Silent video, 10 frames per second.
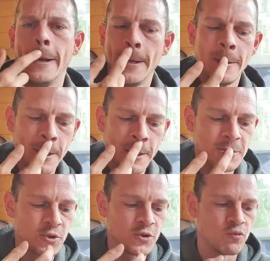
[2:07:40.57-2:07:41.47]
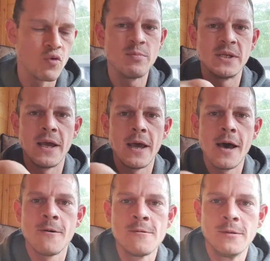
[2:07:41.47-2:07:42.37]
and then it just ripped it
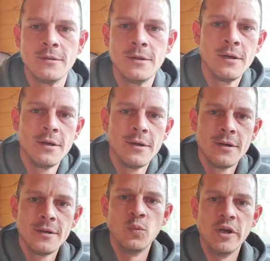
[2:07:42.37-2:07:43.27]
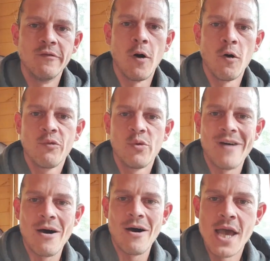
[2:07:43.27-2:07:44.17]
out and we evolved
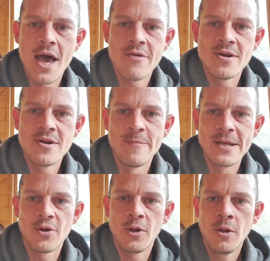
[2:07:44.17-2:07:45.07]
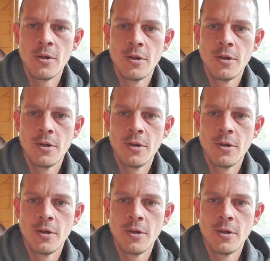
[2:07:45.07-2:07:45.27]
without the air in the middle